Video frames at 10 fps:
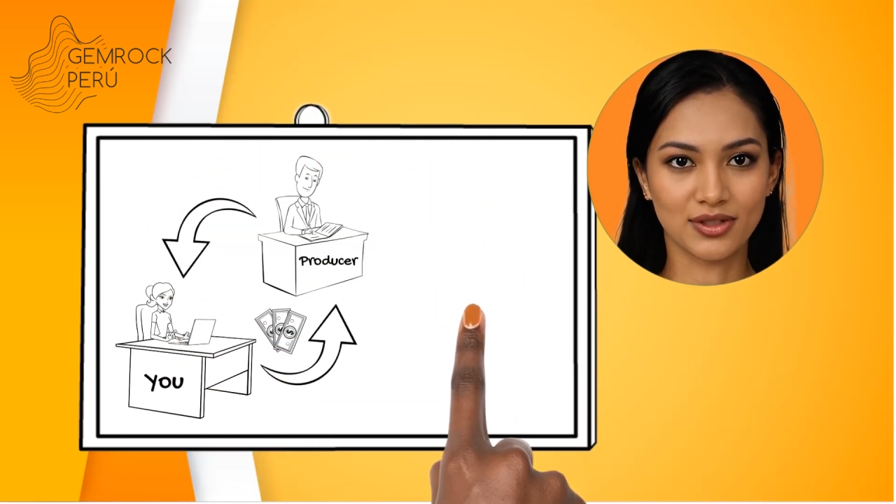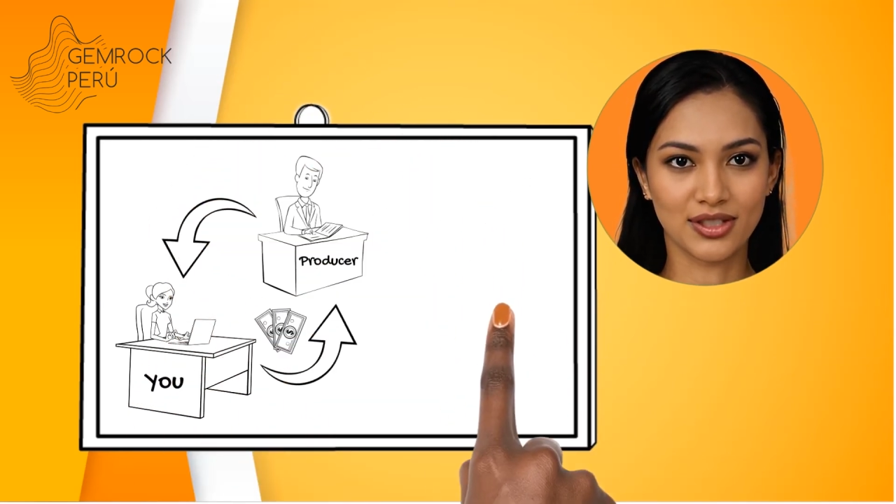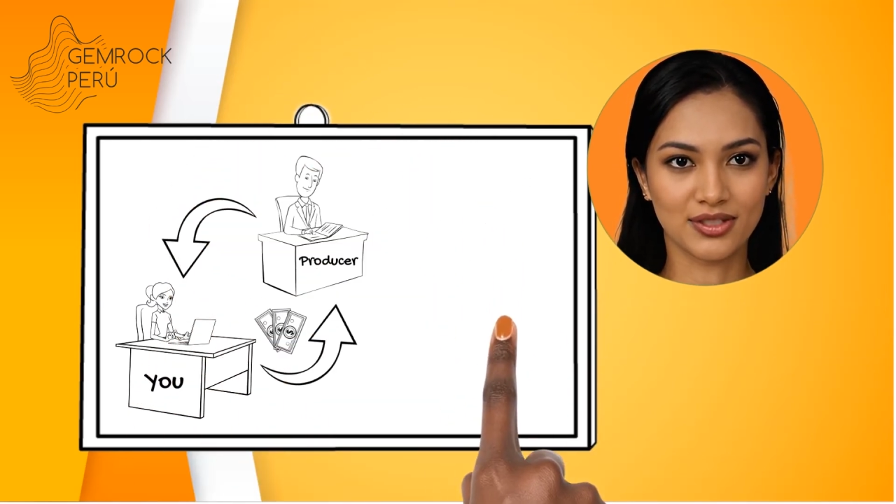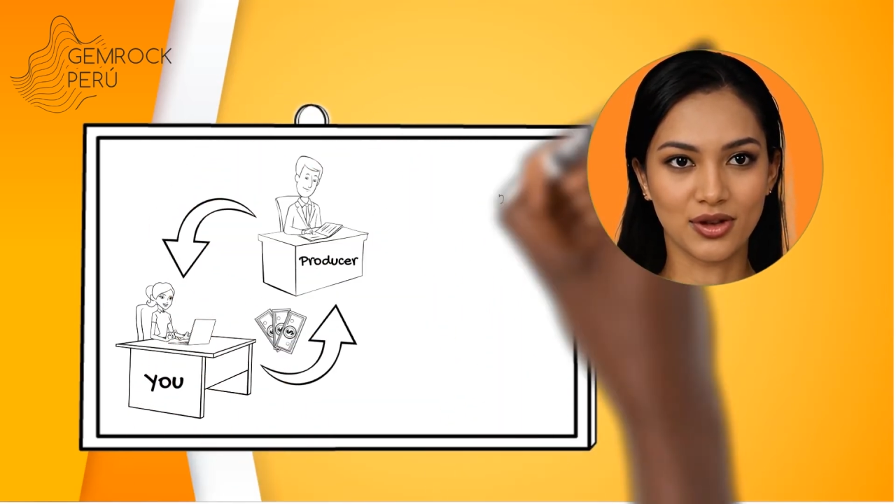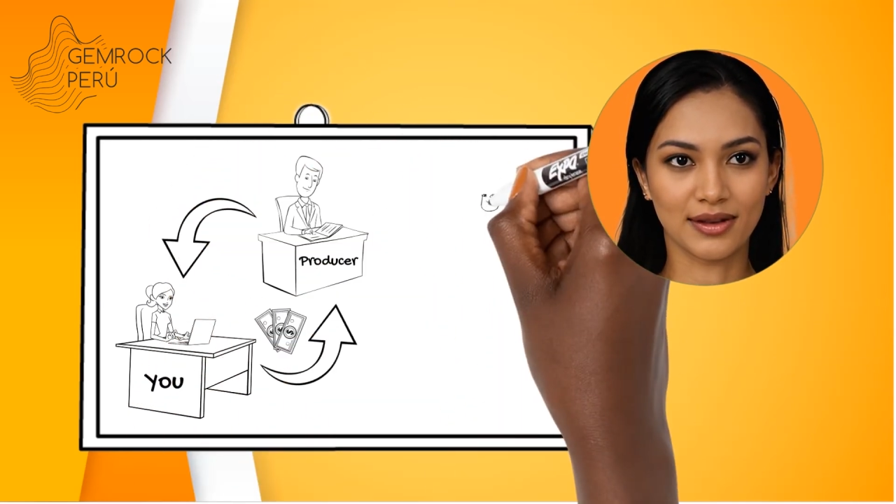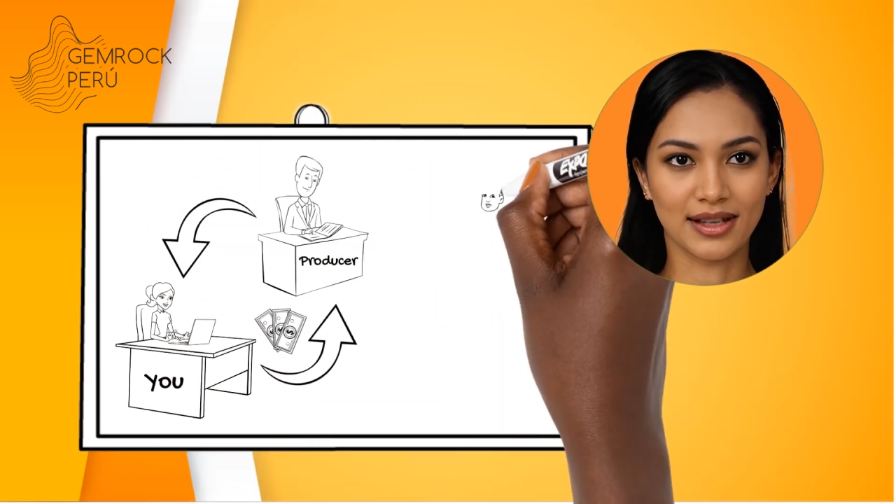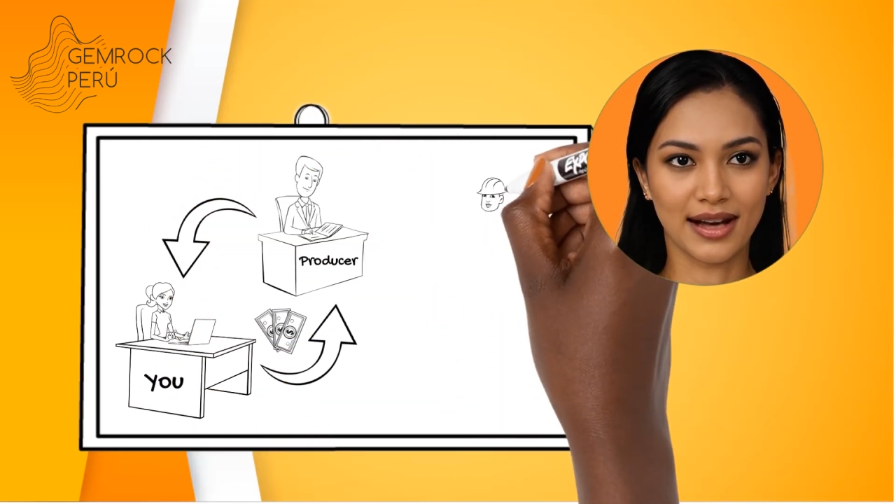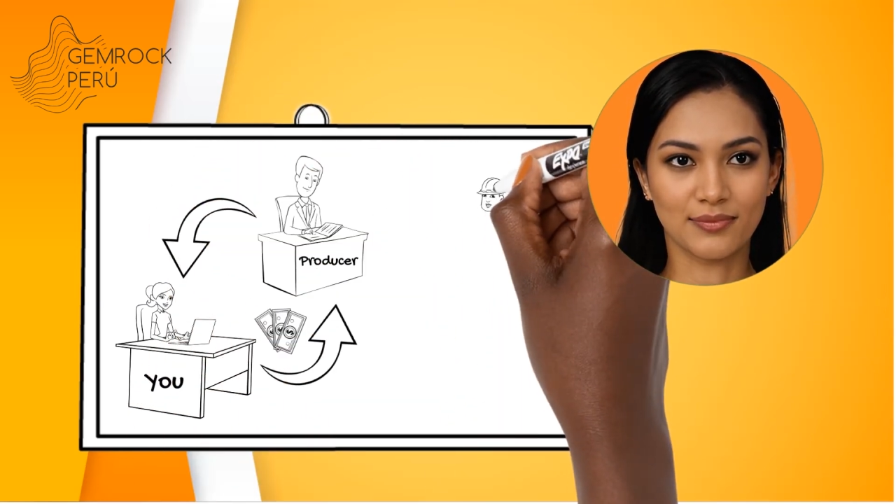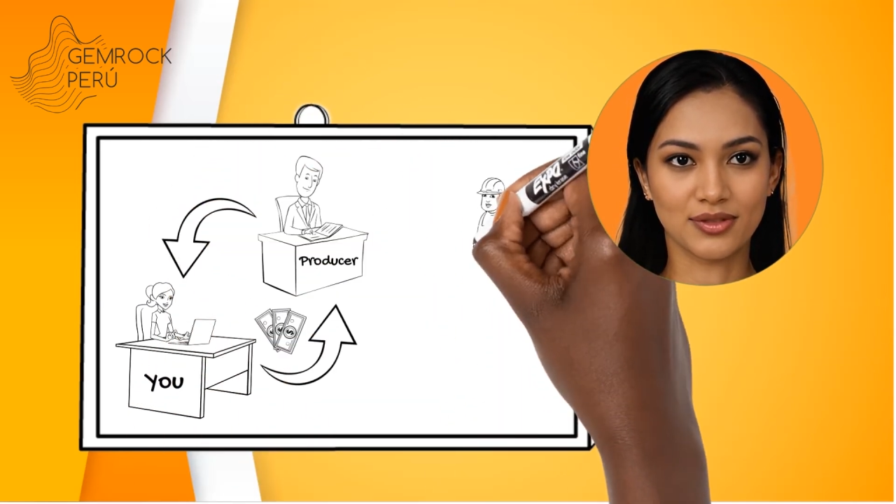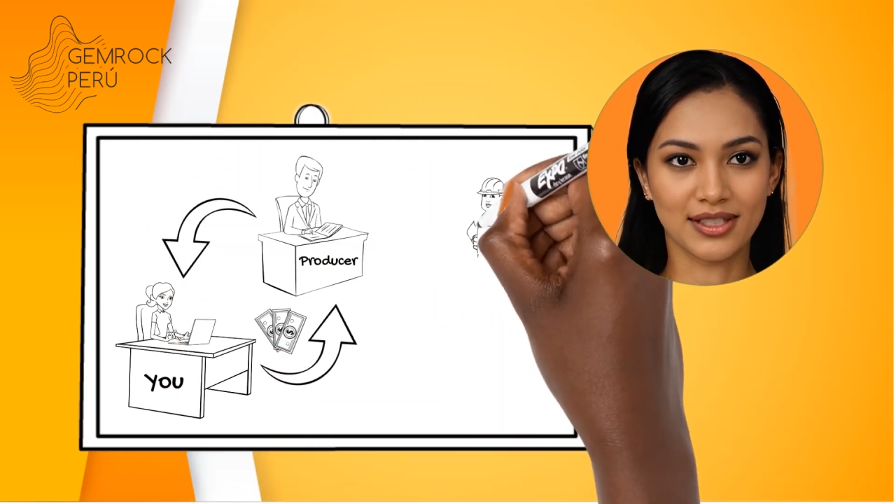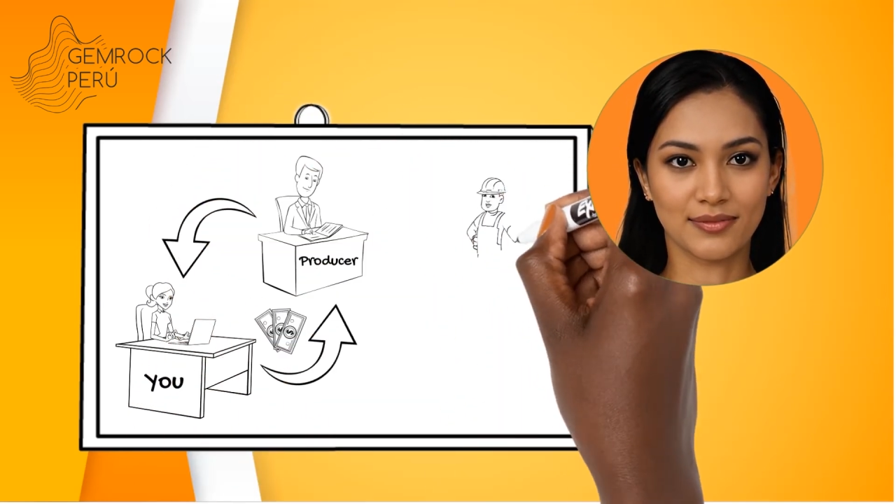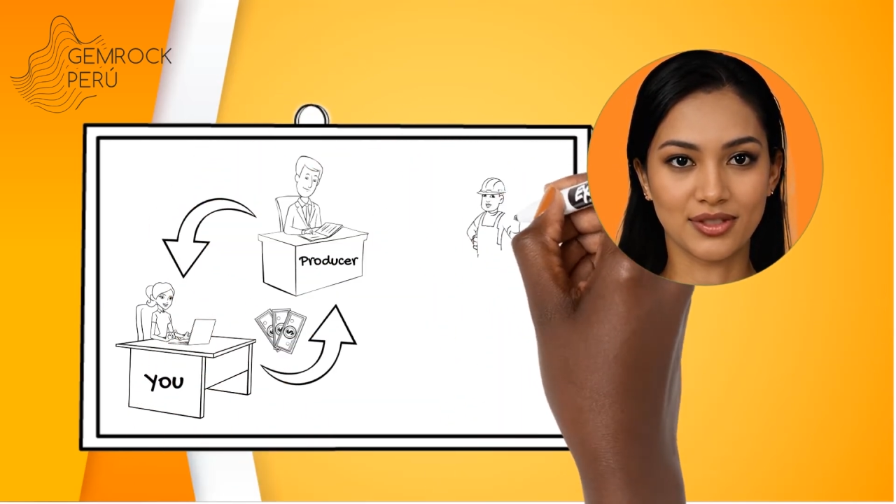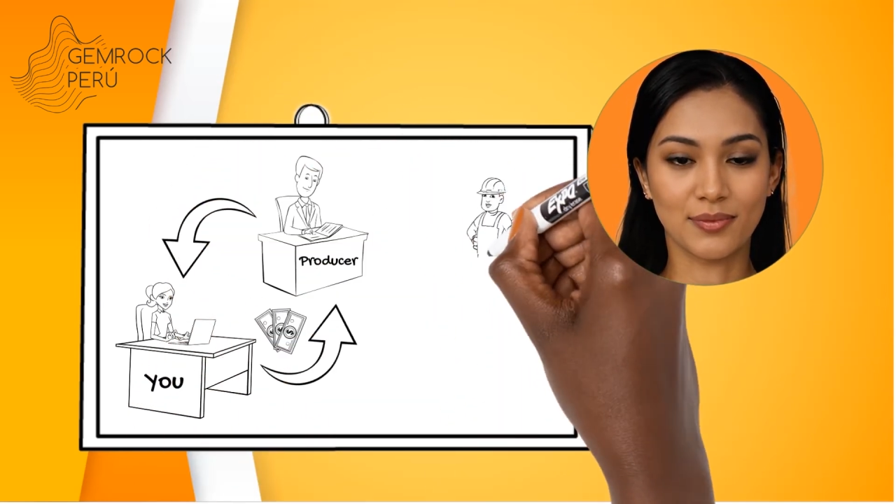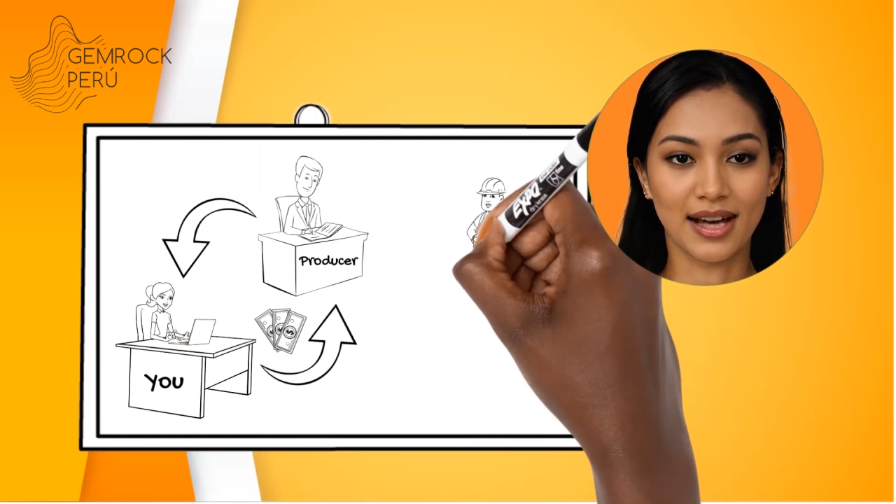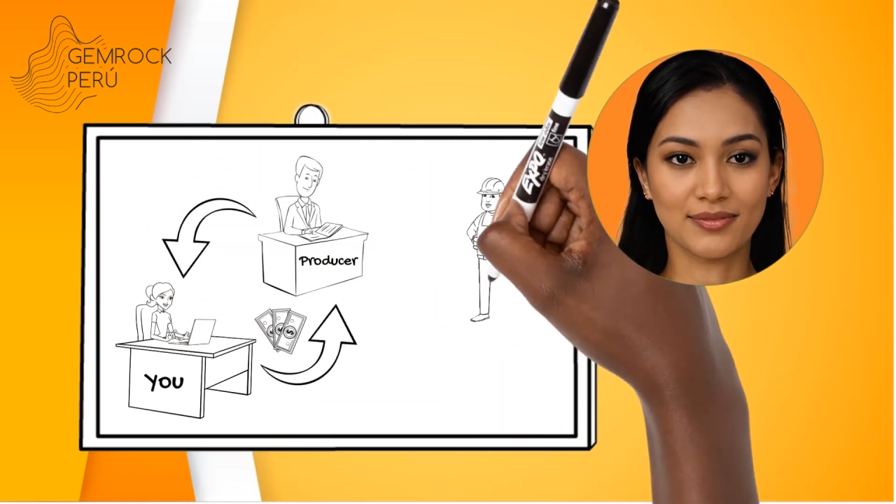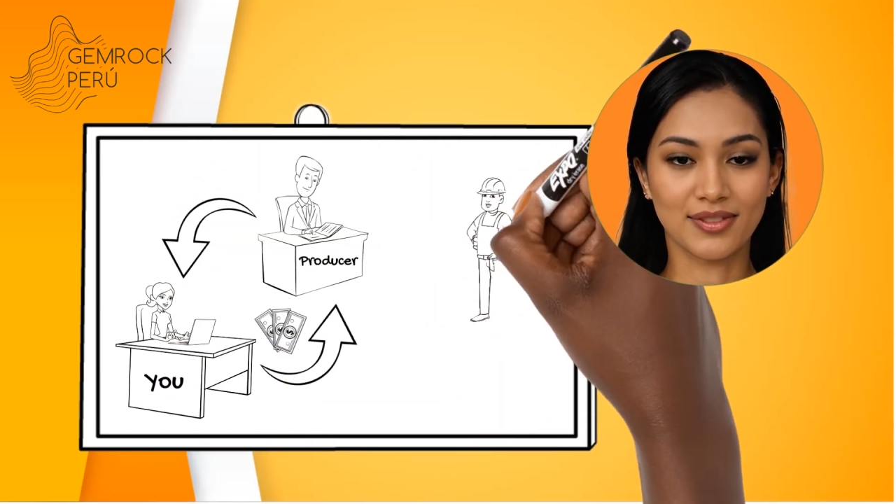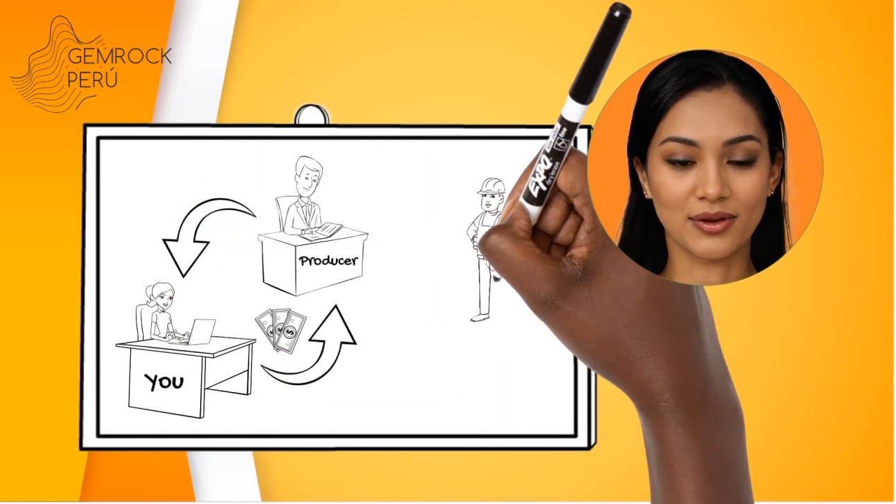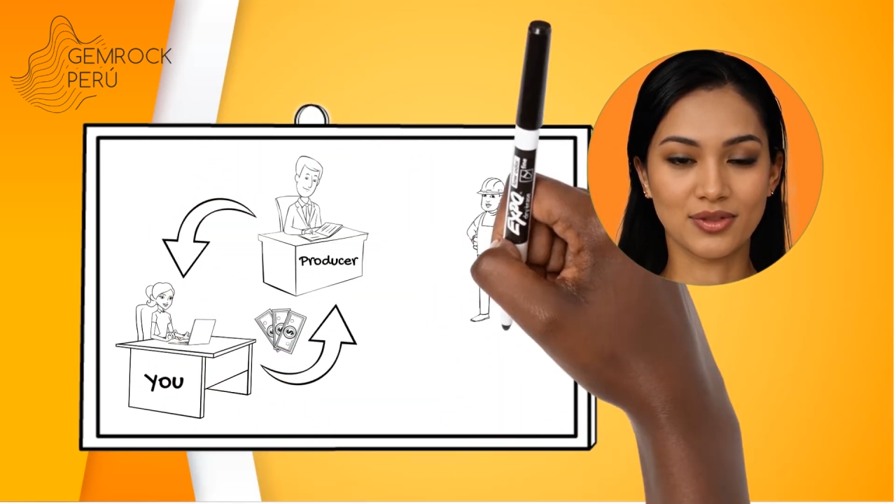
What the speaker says: which in turn enables him to pay